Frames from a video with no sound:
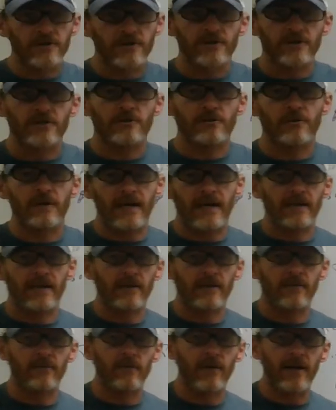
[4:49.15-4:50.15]
is
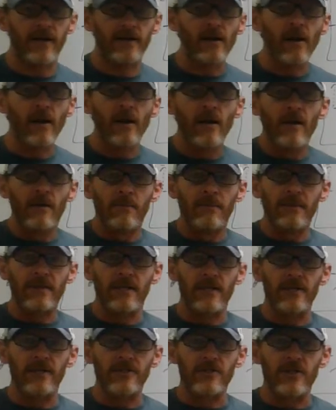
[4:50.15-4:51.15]
created, right?
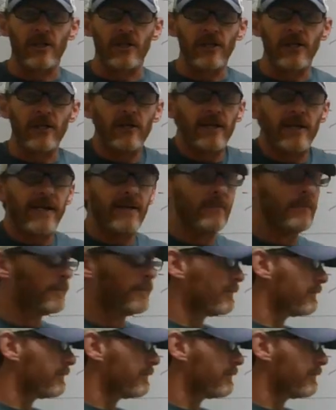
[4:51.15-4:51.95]
Because clearly